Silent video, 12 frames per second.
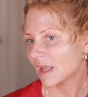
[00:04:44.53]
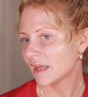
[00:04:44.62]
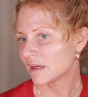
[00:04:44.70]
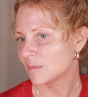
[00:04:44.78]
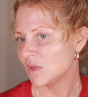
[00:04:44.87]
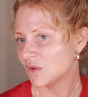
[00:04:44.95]

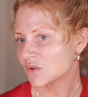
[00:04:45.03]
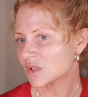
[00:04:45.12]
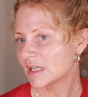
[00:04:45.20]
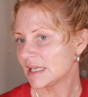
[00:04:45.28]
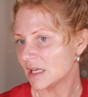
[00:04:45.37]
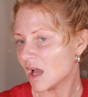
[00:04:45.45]
And I'm
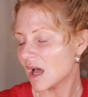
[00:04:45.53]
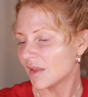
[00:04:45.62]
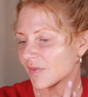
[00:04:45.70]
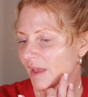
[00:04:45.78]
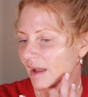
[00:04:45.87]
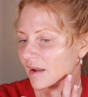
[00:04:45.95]
usually
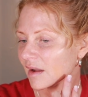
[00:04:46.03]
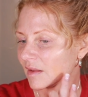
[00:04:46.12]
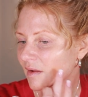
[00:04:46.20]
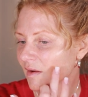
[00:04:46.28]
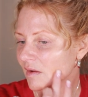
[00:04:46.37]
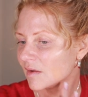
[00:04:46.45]
not that
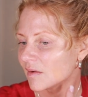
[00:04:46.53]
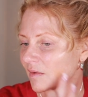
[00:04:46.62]
color.